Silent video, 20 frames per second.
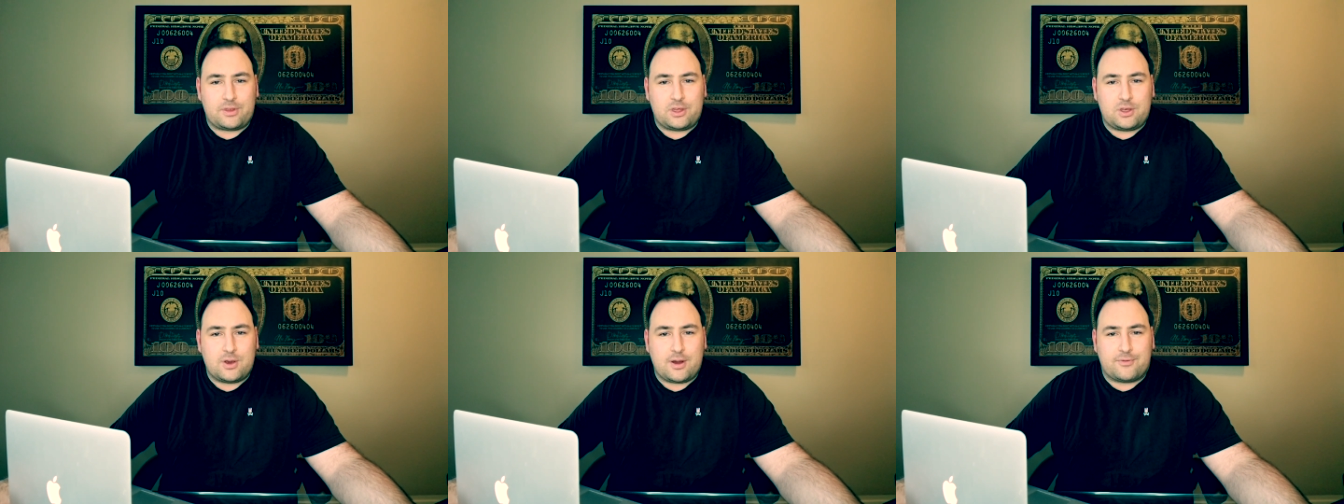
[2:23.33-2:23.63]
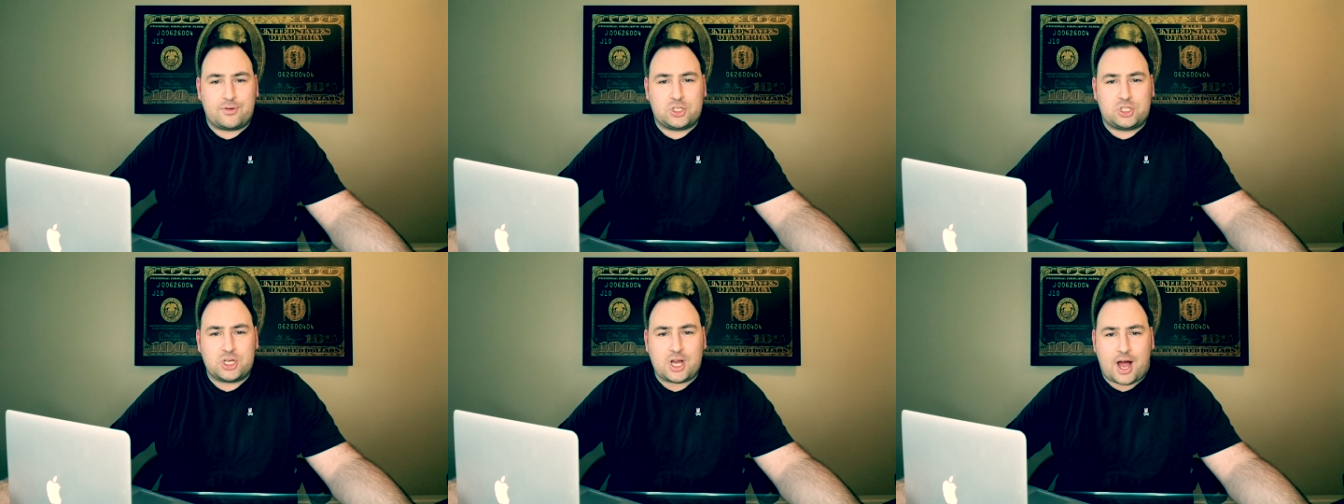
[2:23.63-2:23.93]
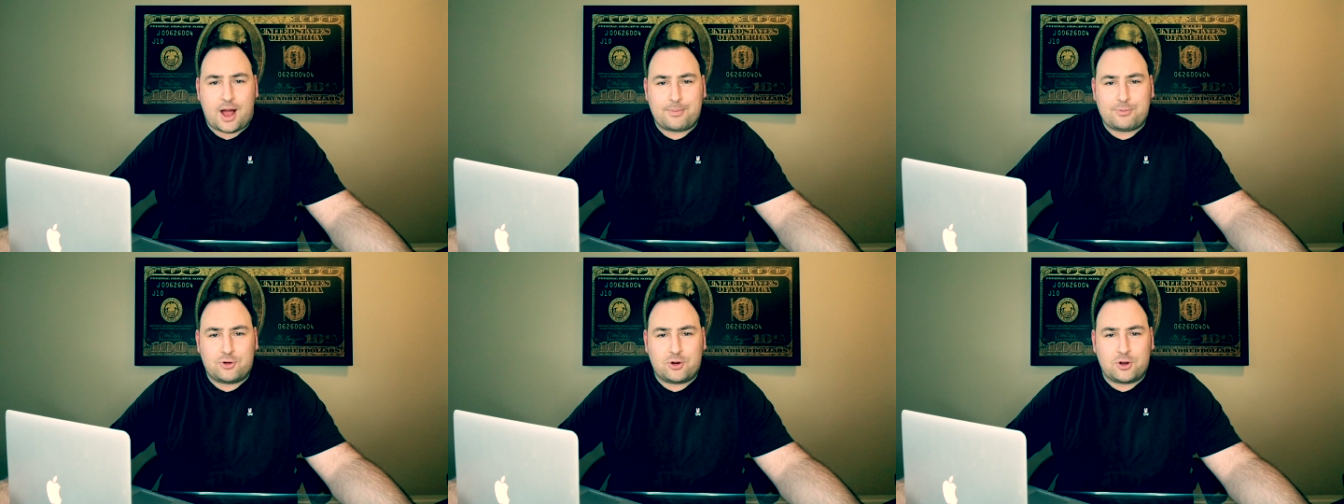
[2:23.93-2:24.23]
You have a
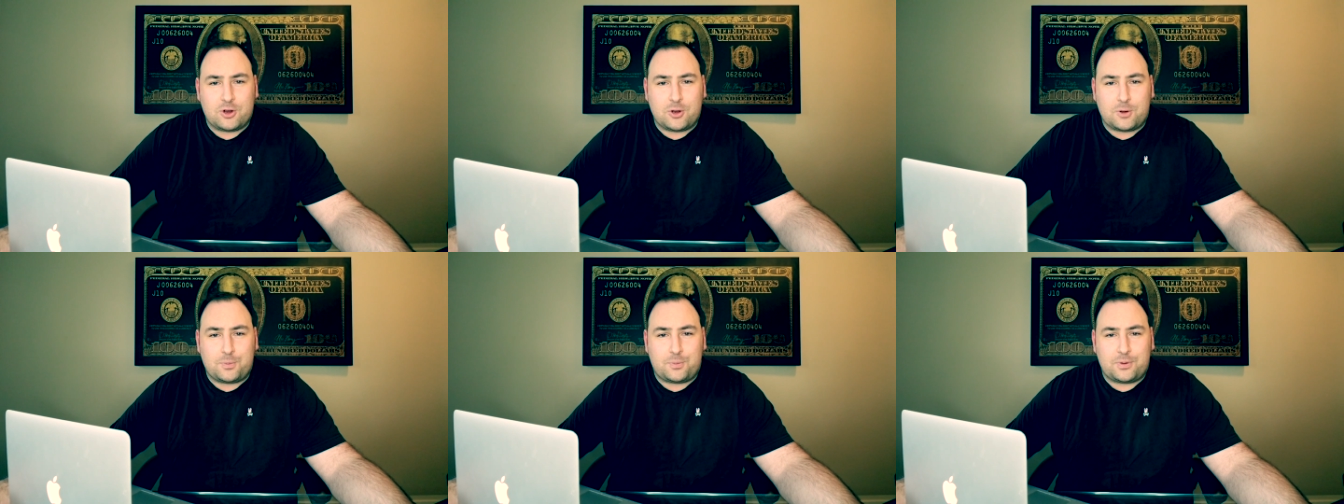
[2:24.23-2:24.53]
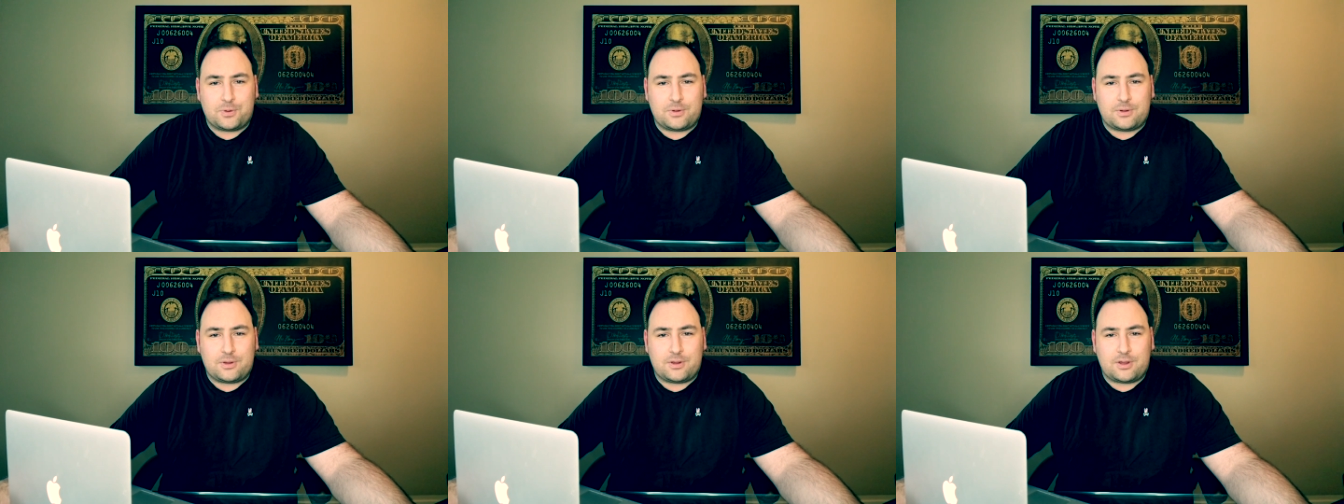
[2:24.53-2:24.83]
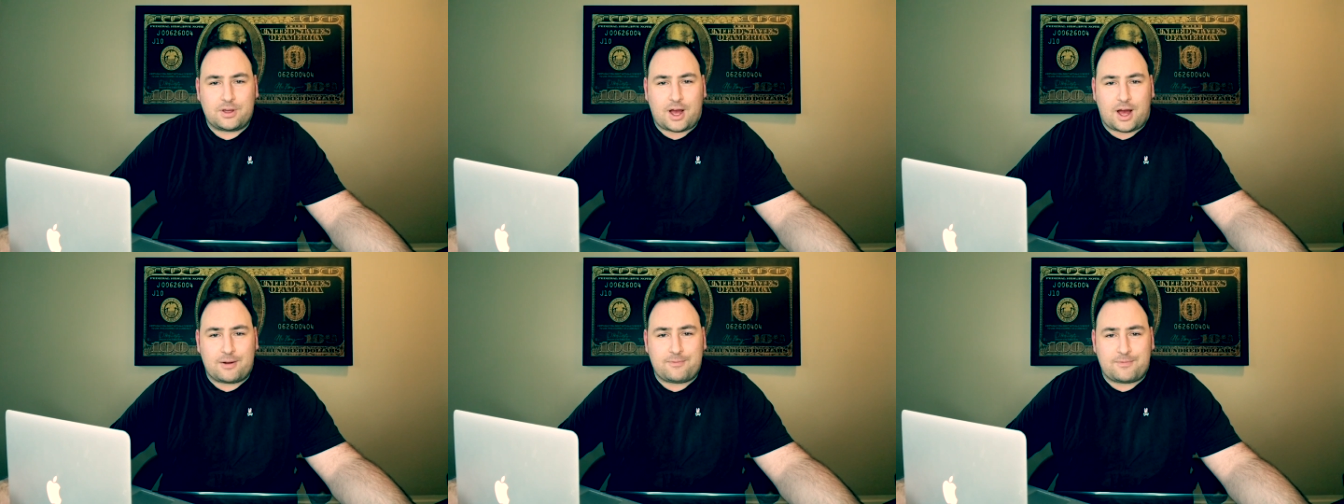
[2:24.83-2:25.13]
job group
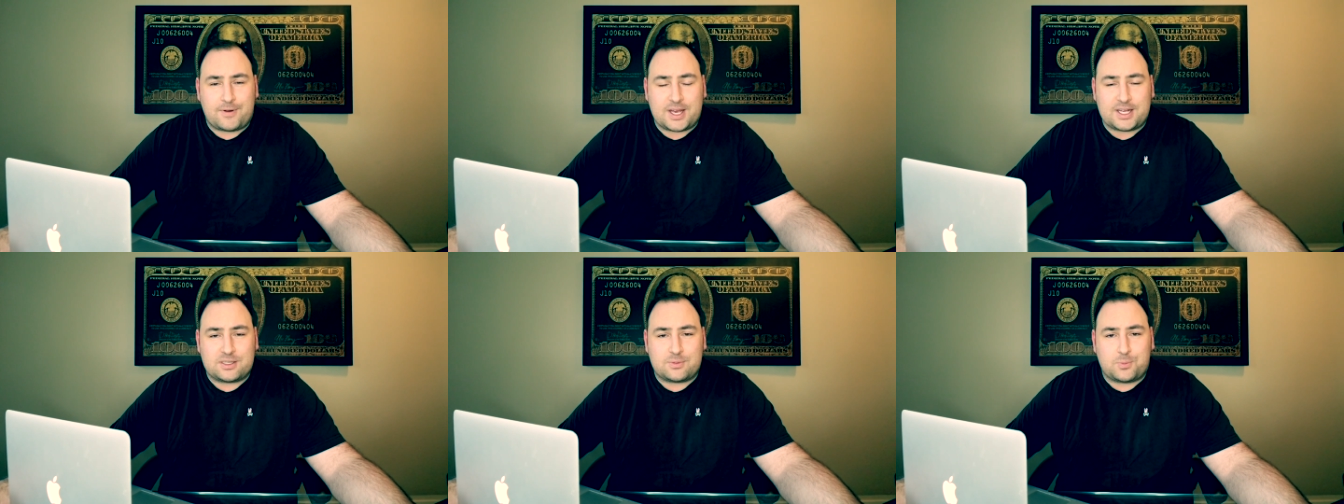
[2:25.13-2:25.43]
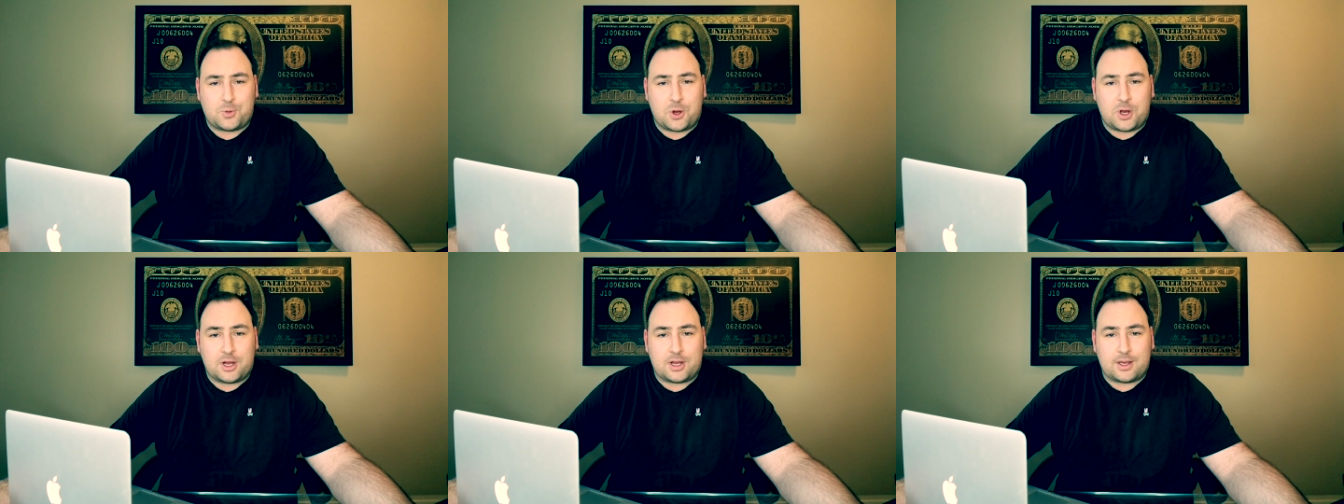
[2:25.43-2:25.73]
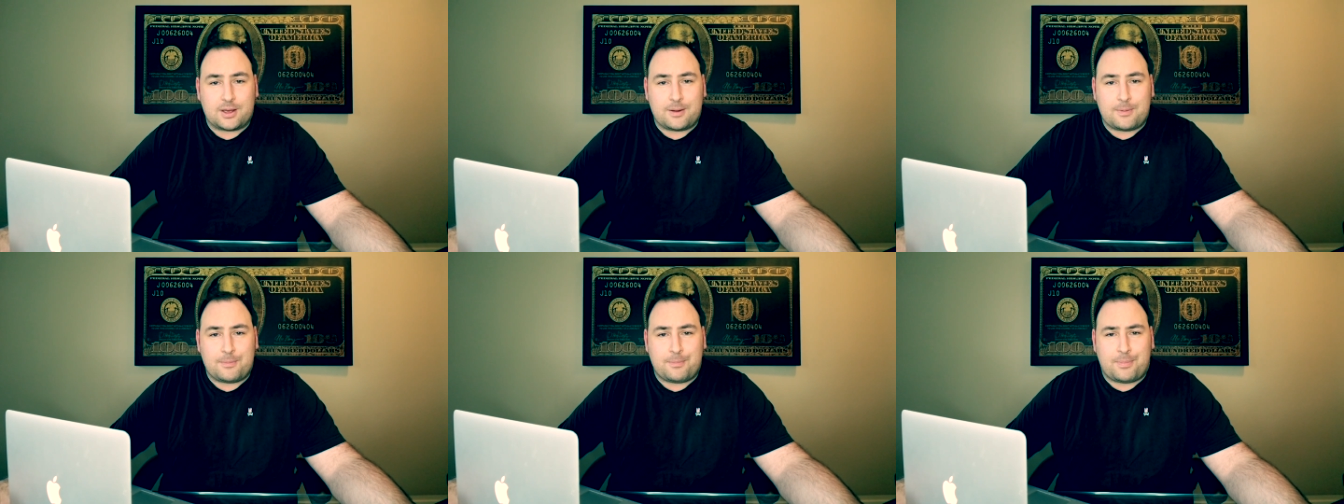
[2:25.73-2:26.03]
on
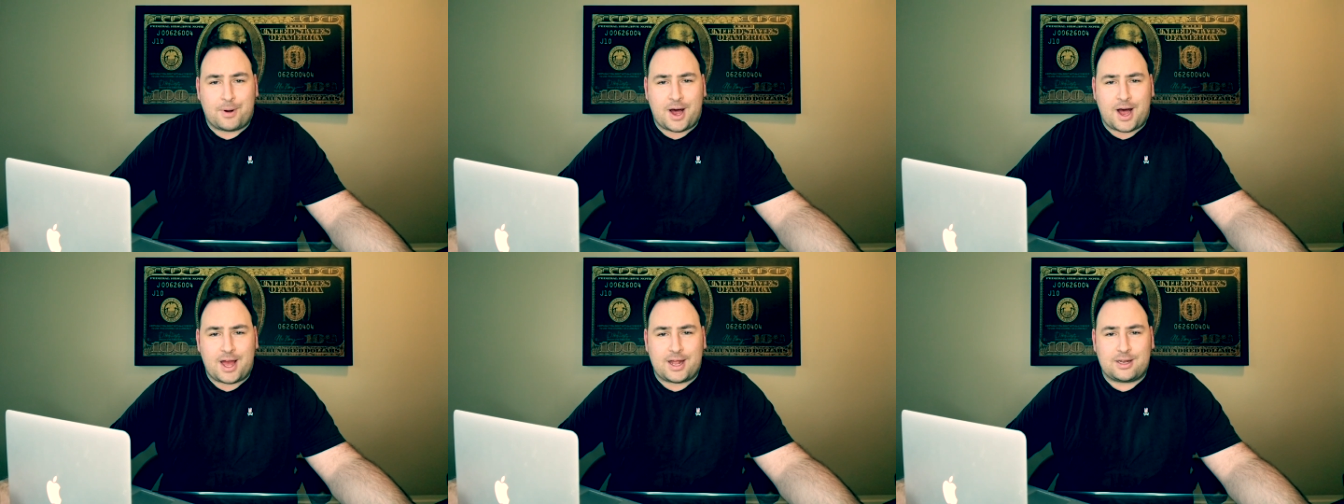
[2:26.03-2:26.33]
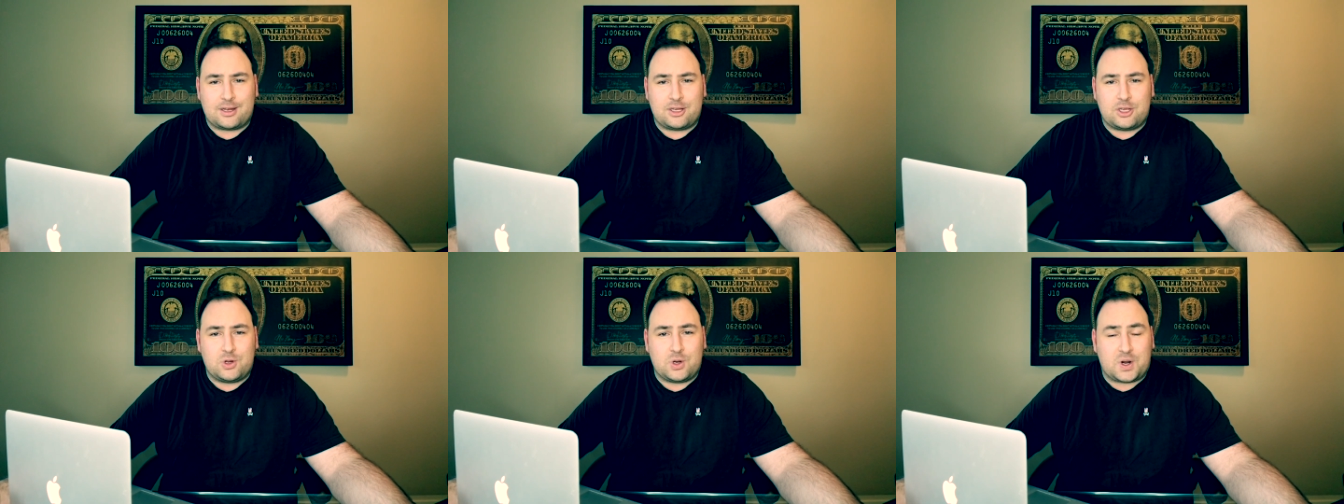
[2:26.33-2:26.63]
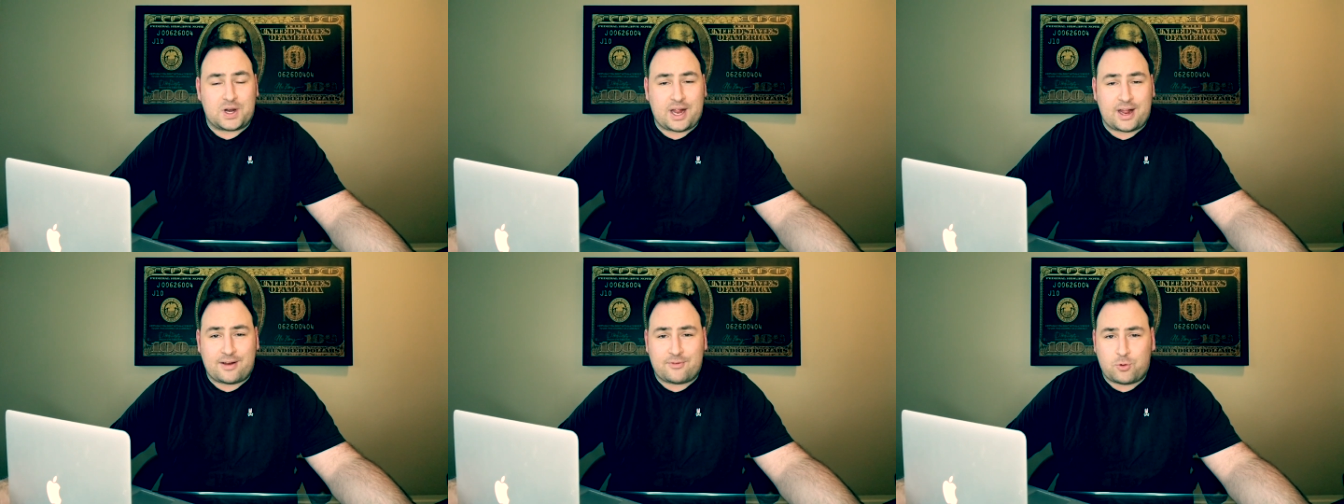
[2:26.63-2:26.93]
Facebook, but you
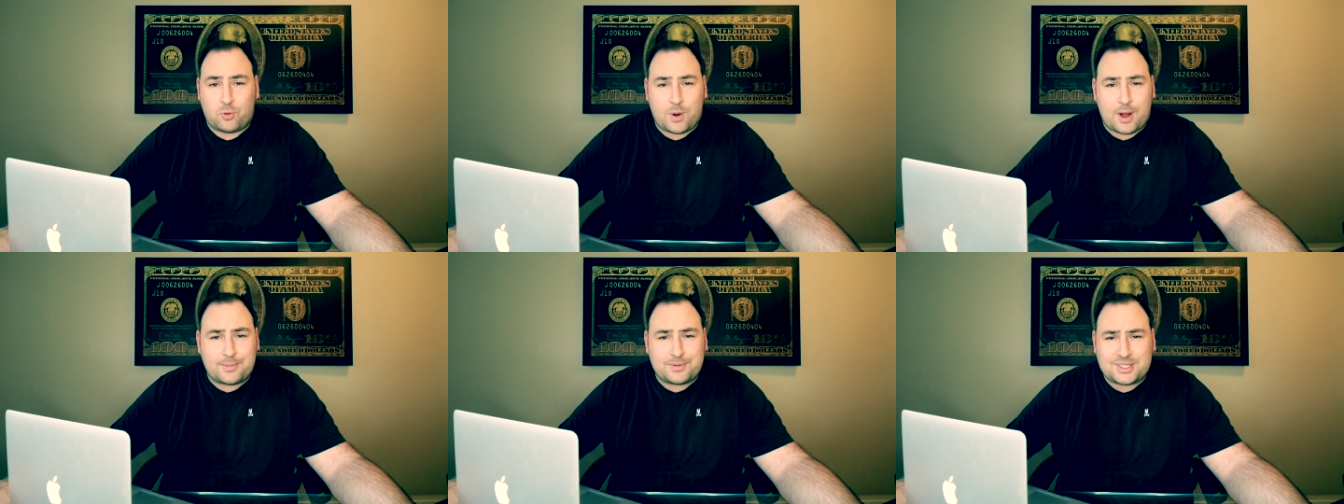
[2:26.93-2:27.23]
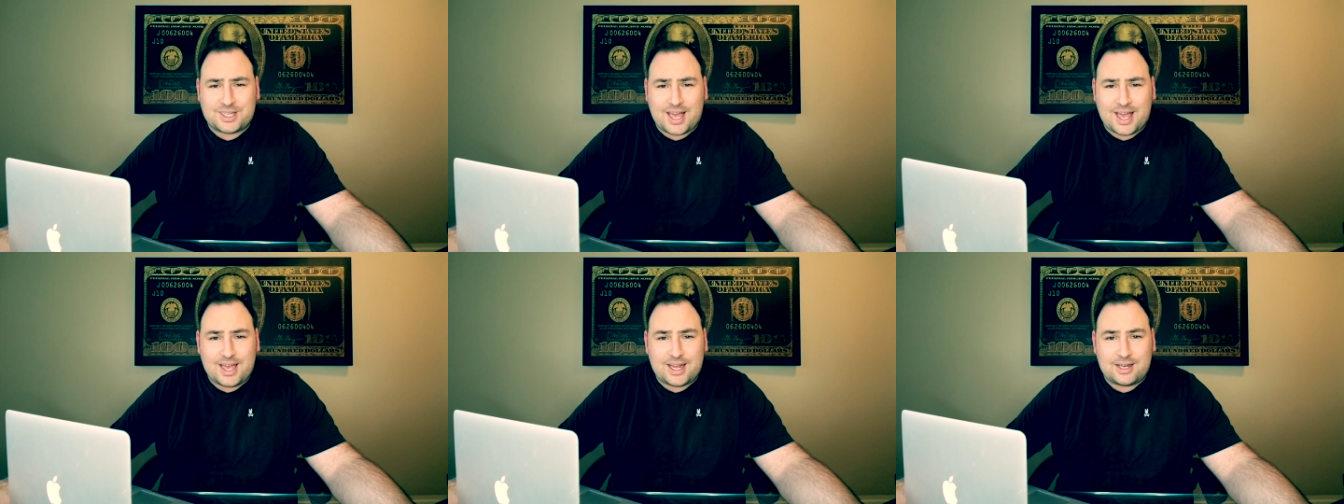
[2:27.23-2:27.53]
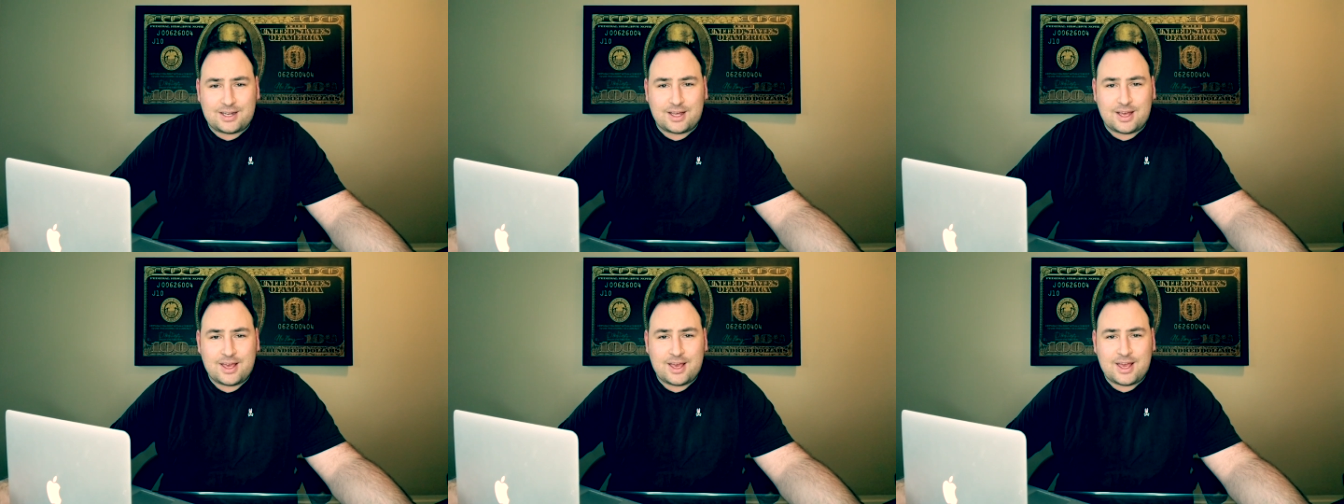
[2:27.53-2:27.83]
don't have a website.